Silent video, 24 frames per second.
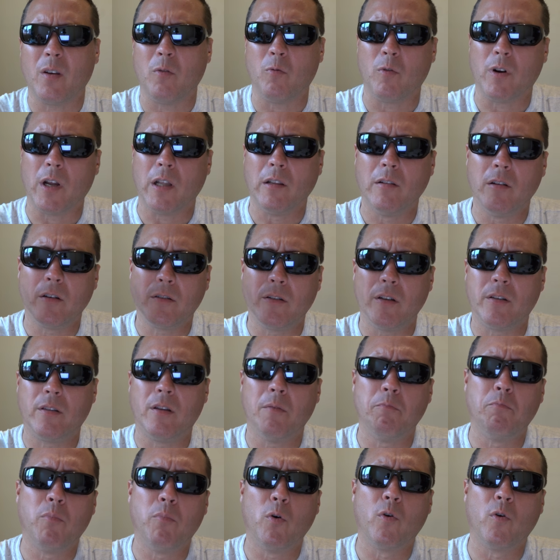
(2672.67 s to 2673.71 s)
When I looked at
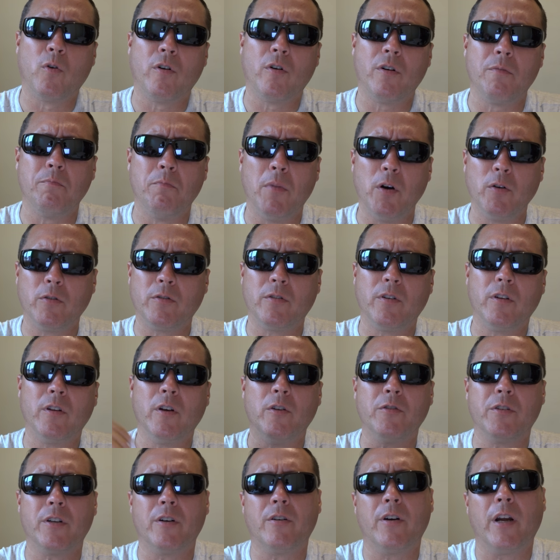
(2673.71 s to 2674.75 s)
the board, most of
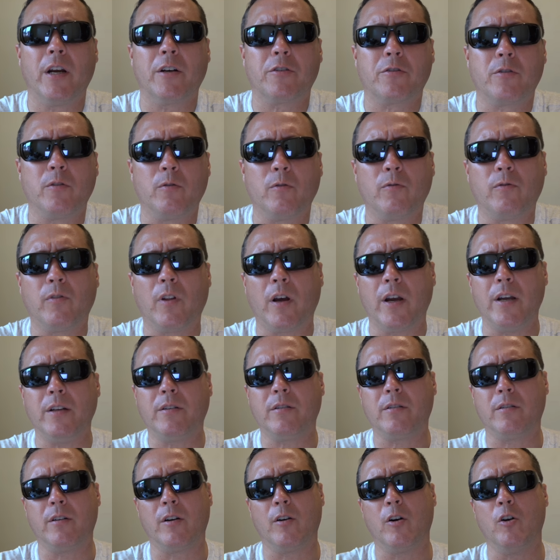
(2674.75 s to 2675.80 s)
those international
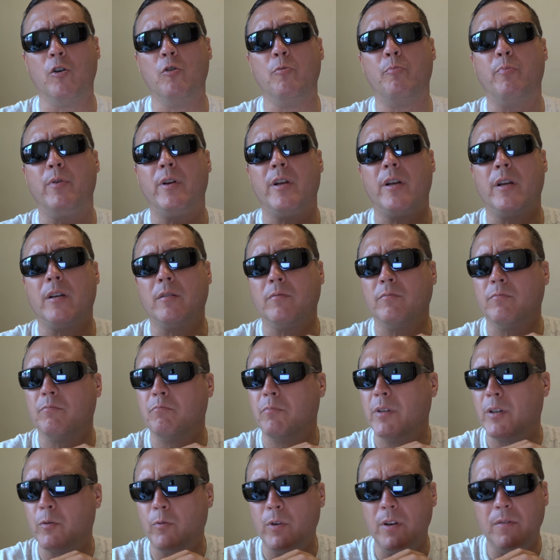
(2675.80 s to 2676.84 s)
flights, they're opening
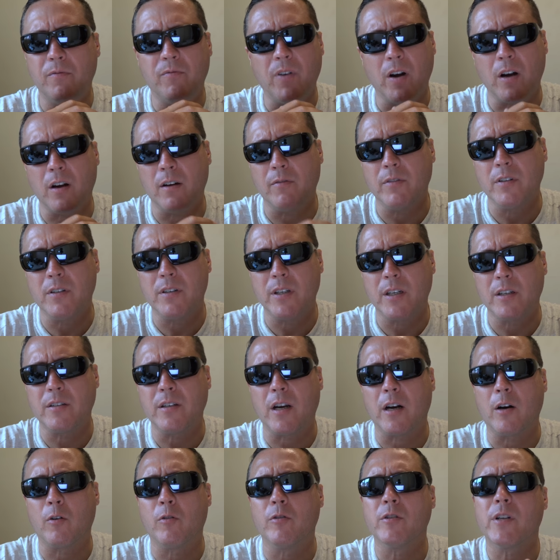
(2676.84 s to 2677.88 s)
between 5 and 6
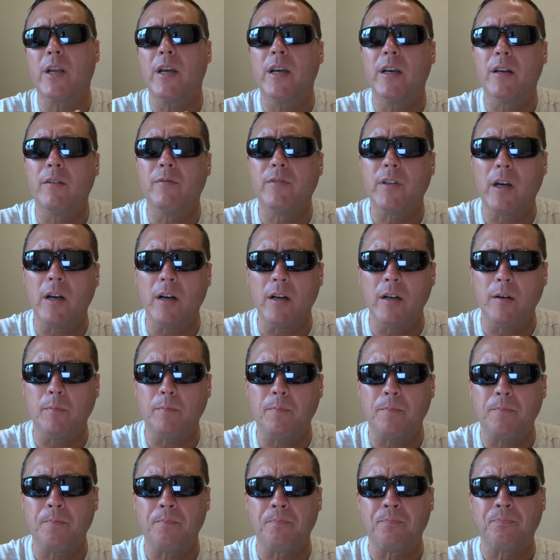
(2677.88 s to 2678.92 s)
hours ahead of
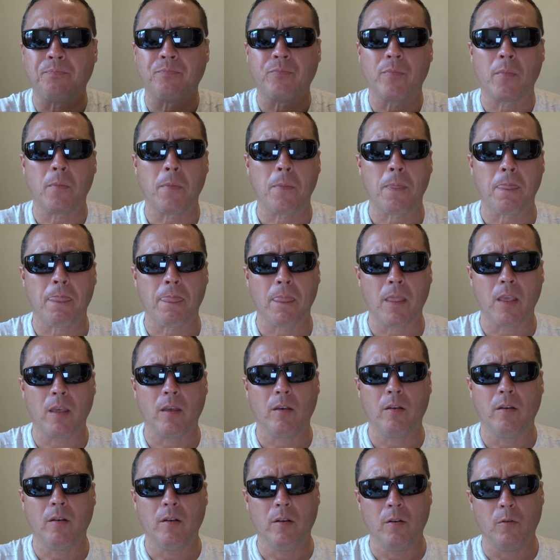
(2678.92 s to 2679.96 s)
time.
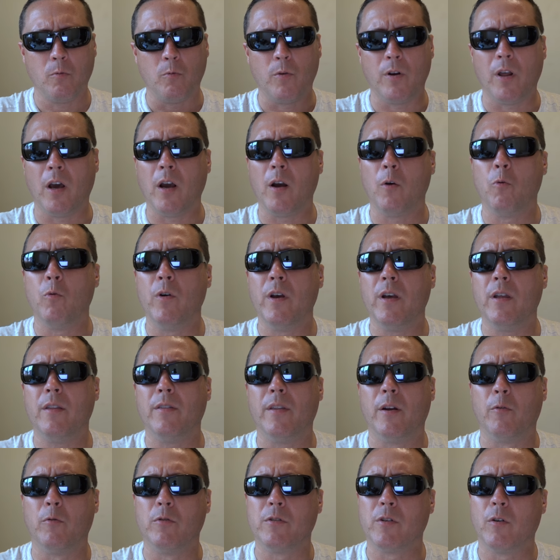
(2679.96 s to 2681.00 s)
When I
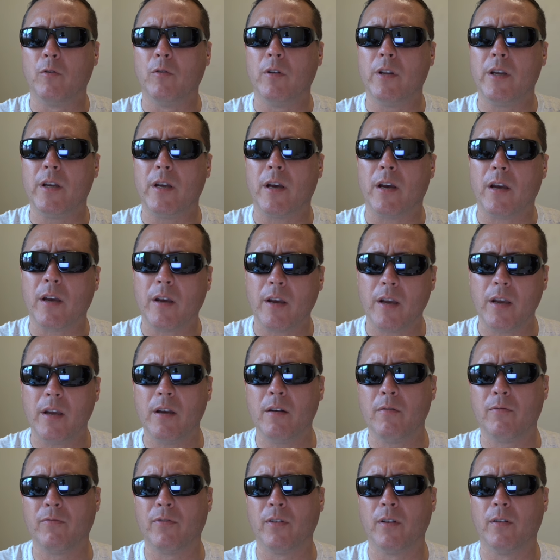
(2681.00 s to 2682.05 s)
went, there was only a
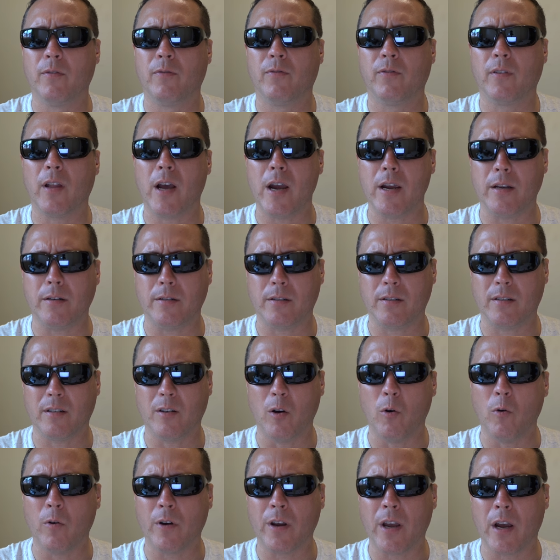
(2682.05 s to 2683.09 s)
handful of flights
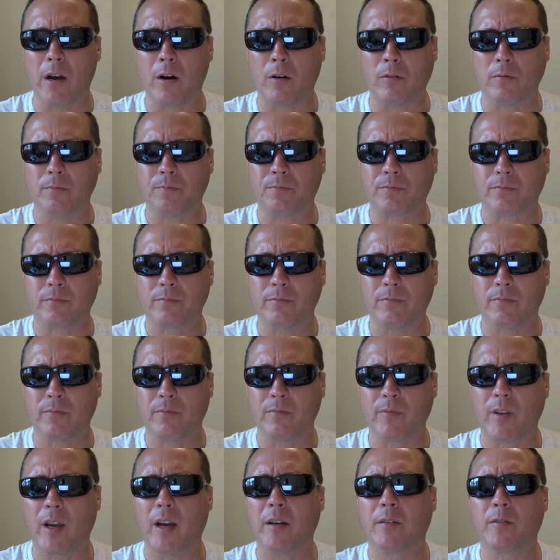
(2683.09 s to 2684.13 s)
going out.
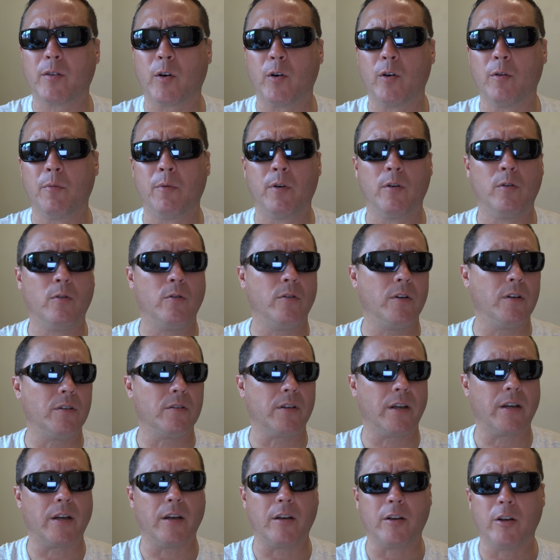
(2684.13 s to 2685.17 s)
That terminal is
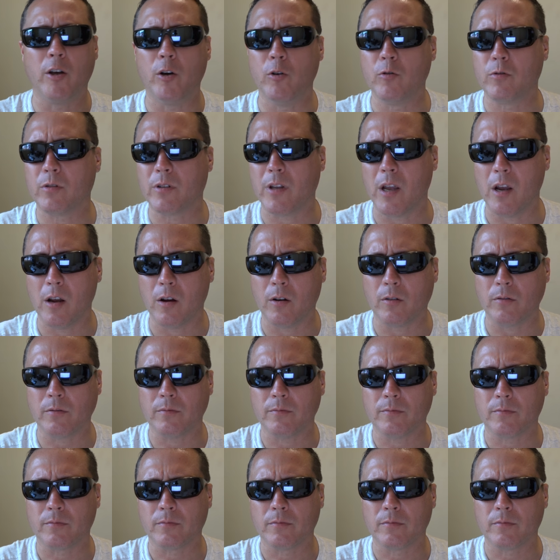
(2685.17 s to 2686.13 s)
like a ghost town.